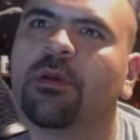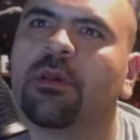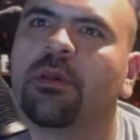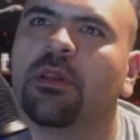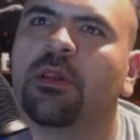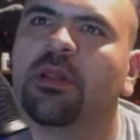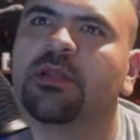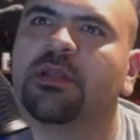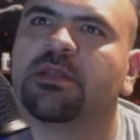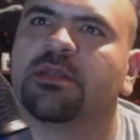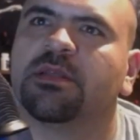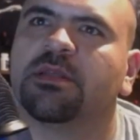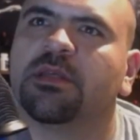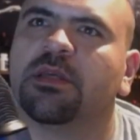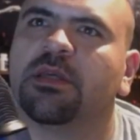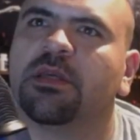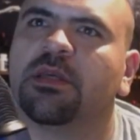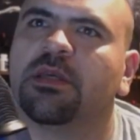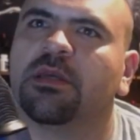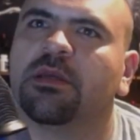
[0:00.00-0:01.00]
let's
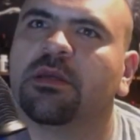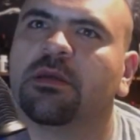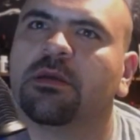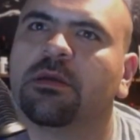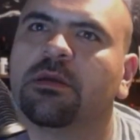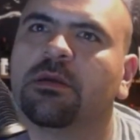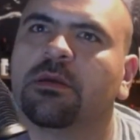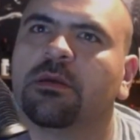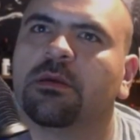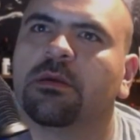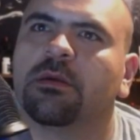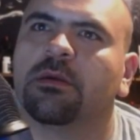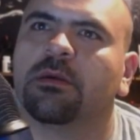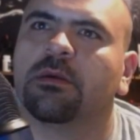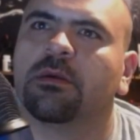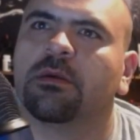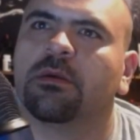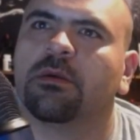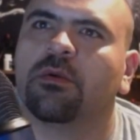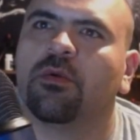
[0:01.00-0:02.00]
see.
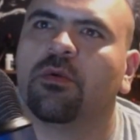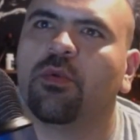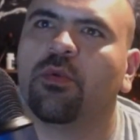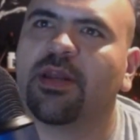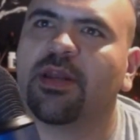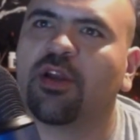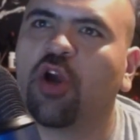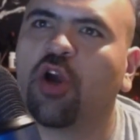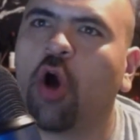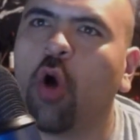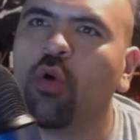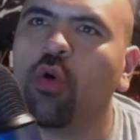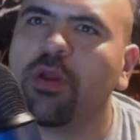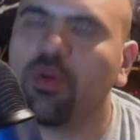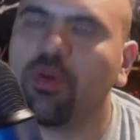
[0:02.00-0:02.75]
We had Cody